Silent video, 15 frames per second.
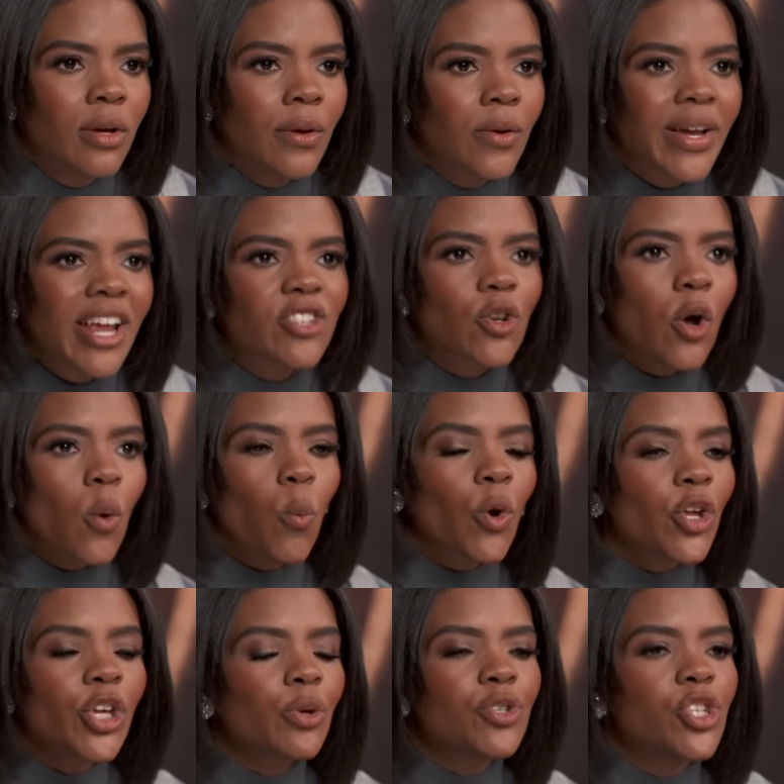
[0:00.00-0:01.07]
Well, Candace, what
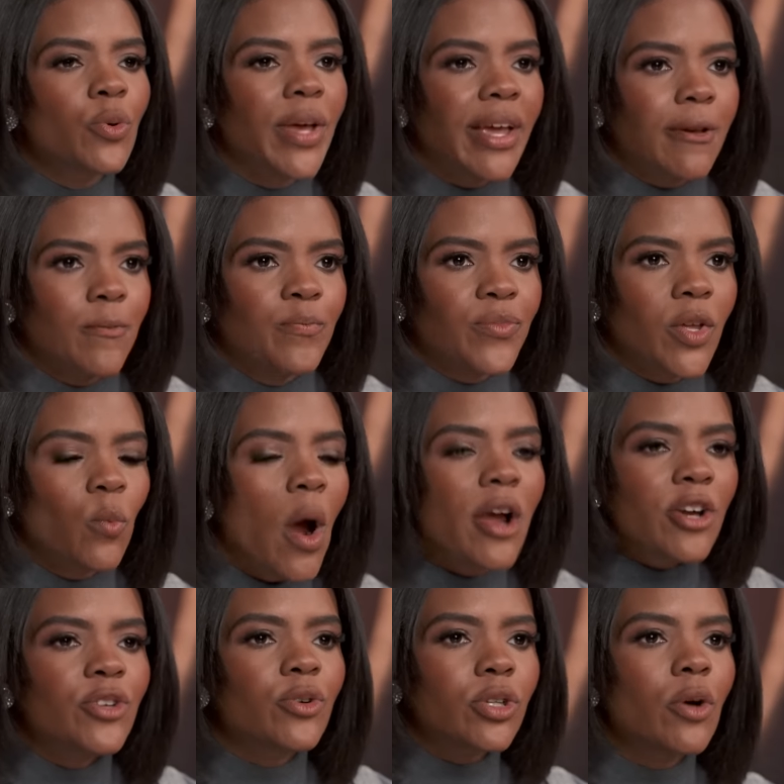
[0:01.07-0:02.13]
are you doing? Why
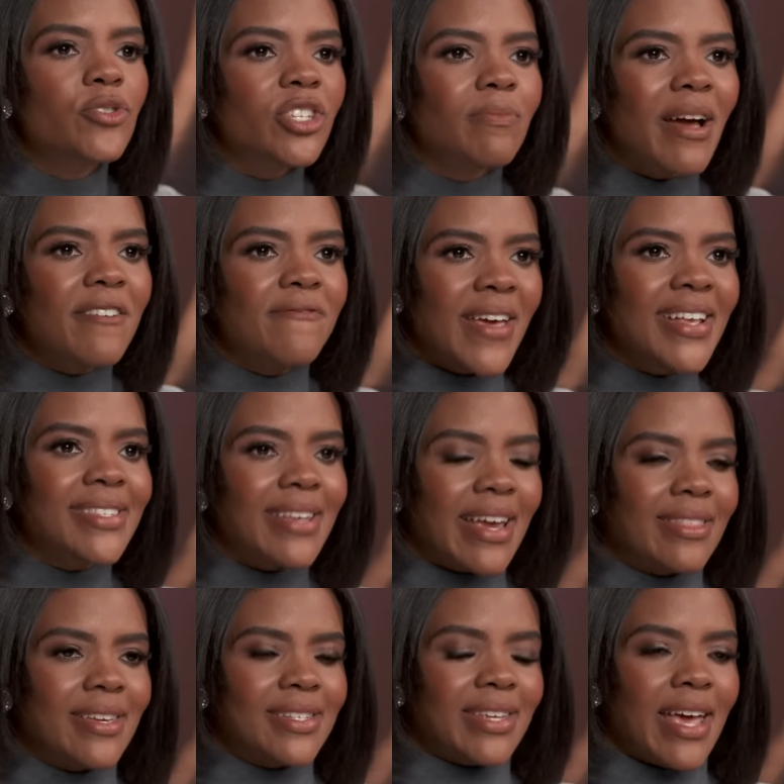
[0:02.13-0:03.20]
are you close to my face
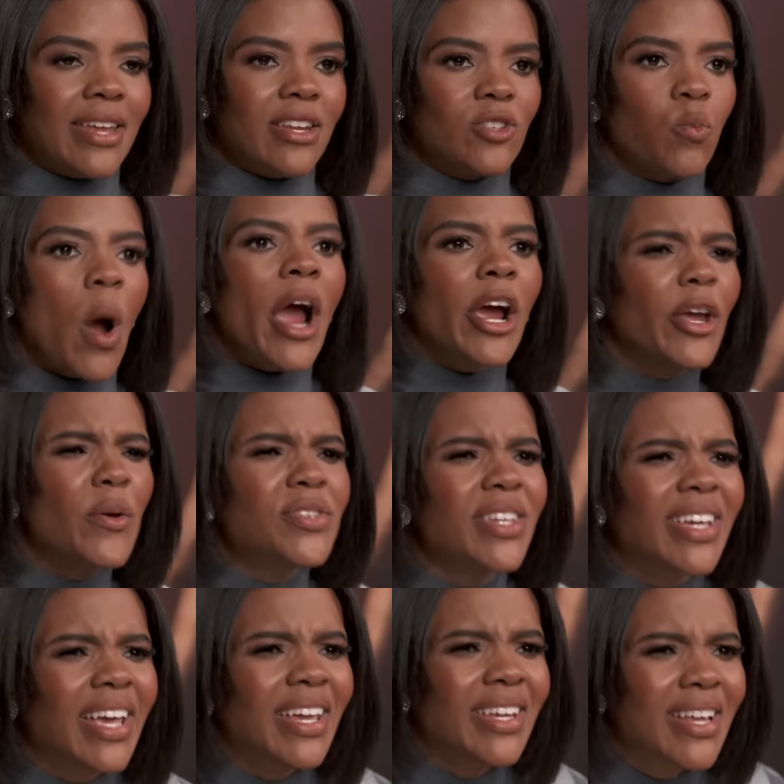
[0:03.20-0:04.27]
like this, Candace? Why are you
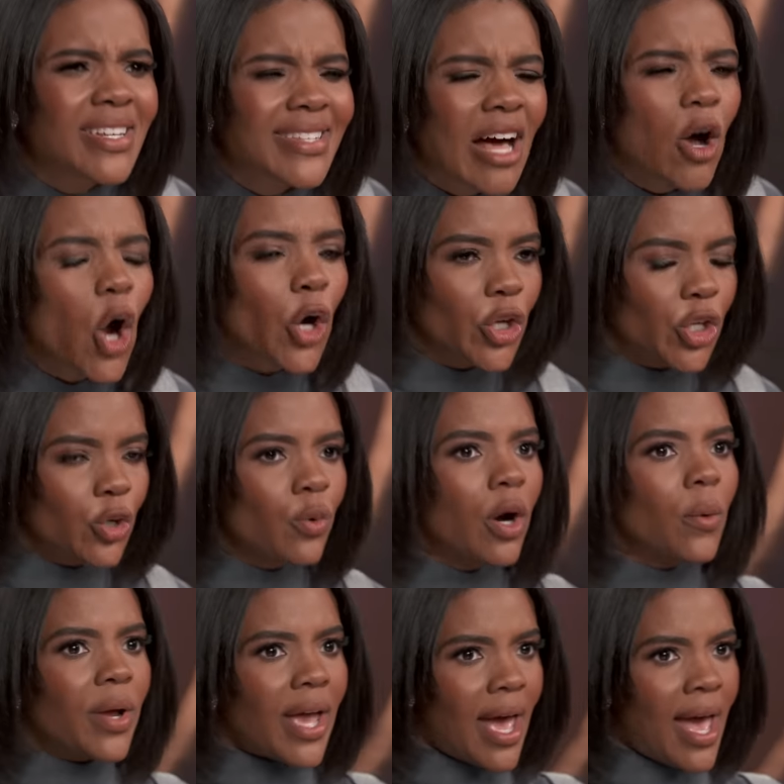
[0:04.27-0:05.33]
sitting Indian style? Are you
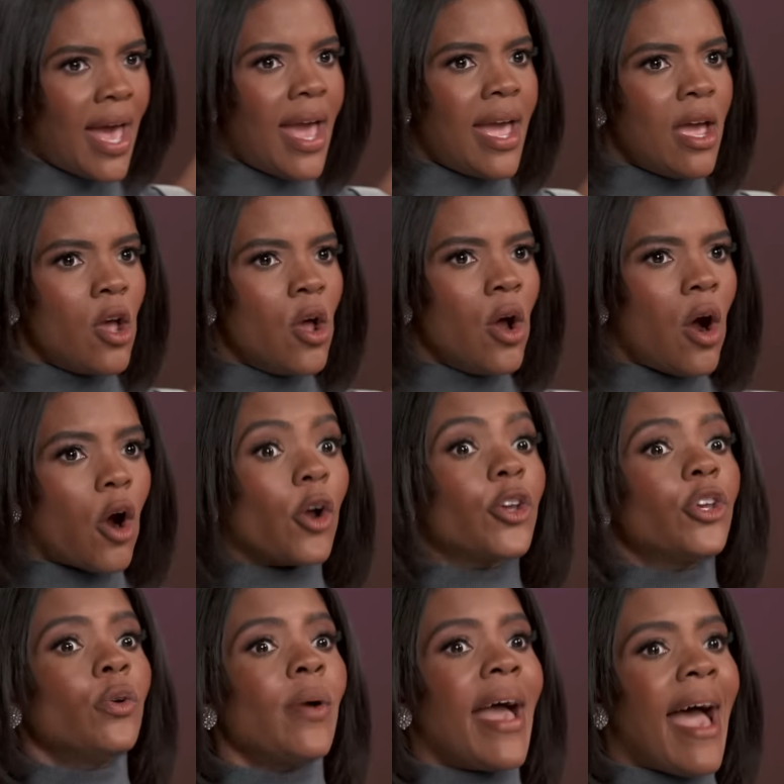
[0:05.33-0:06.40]
okay? Are
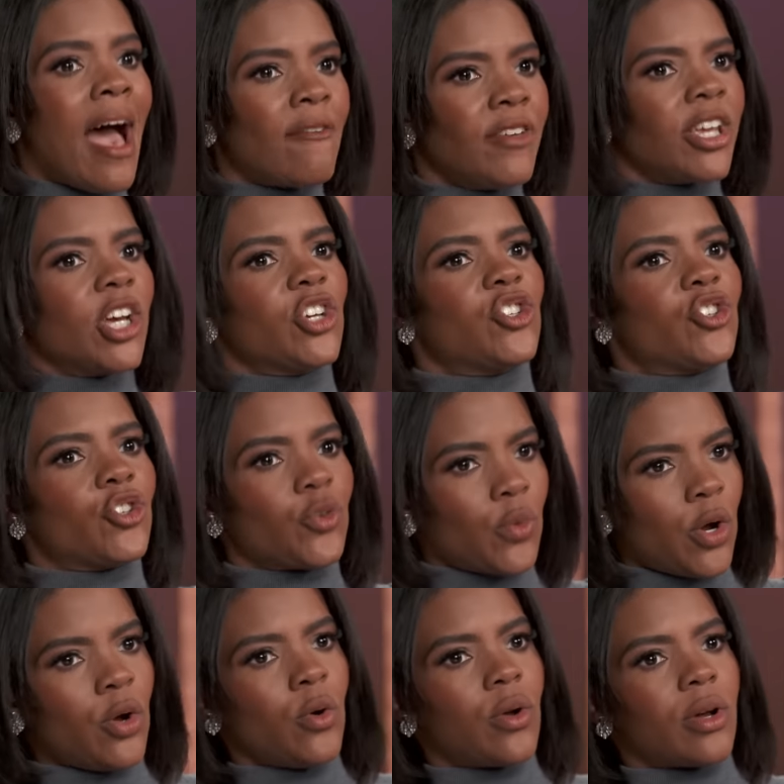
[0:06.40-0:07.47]
you having a
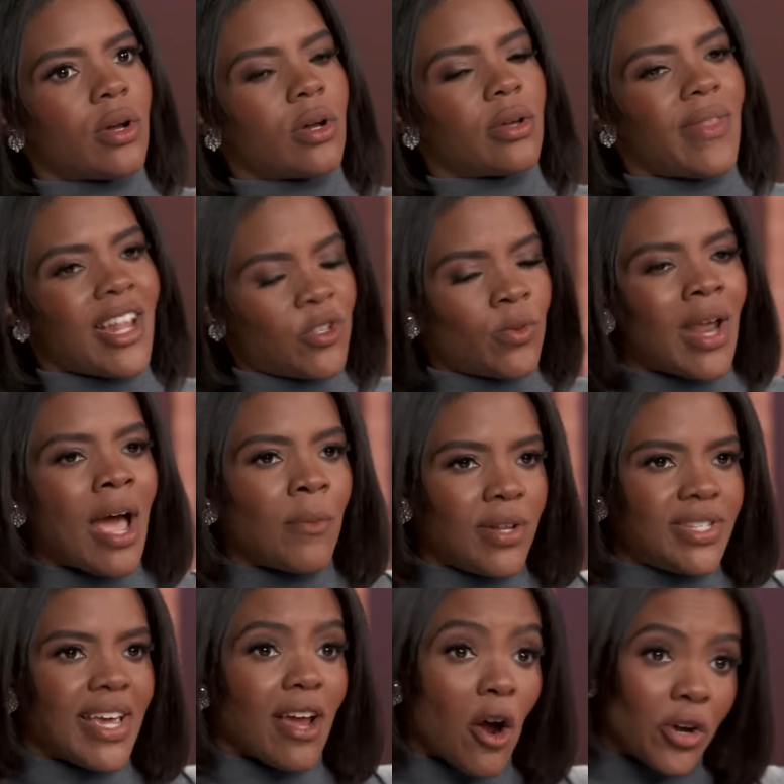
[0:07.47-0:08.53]
stroke? That's what I would
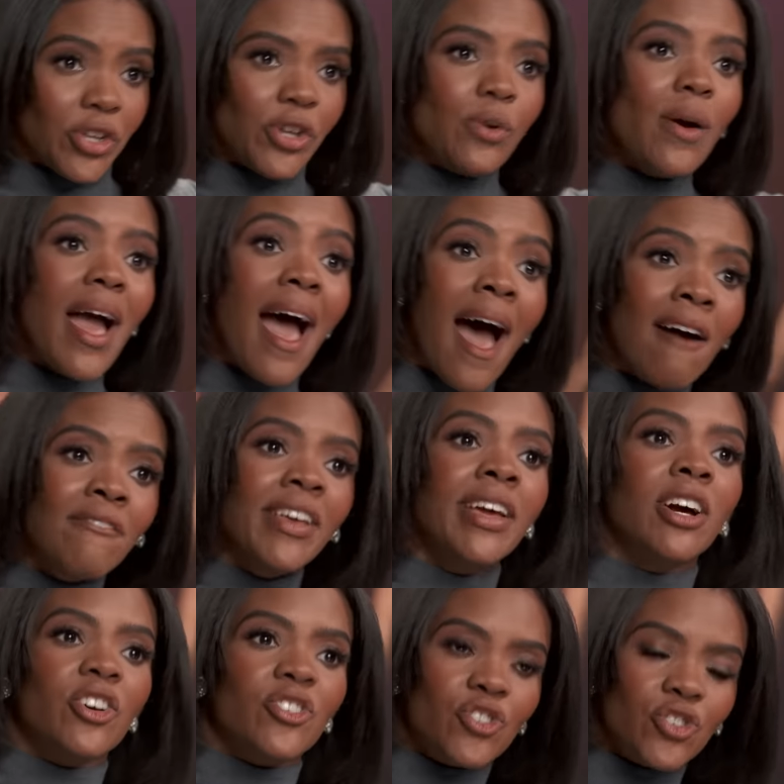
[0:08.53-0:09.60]
say. Are you having
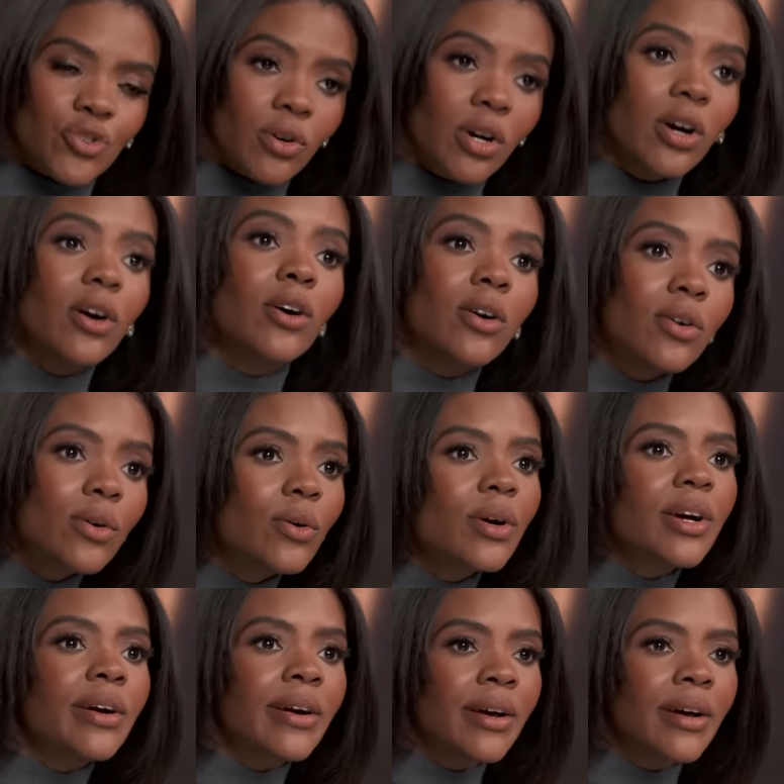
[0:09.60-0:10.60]
a stroke?